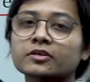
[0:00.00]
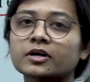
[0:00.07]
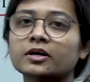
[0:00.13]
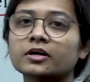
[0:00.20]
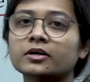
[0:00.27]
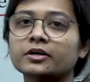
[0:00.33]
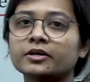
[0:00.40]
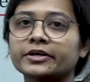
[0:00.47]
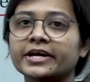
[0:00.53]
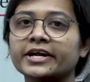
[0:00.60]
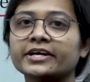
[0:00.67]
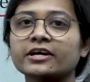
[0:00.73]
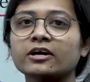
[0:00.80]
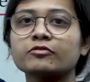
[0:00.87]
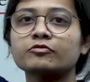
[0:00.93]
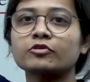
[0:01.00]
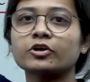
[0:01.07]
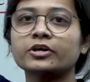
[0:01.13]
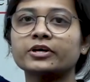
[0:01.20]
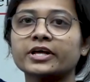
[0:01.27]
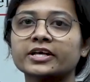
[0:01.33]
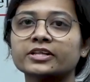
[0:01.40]
the data
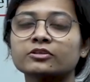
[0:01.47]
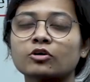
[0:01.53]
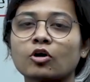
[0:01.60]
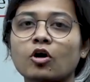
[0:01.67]
for death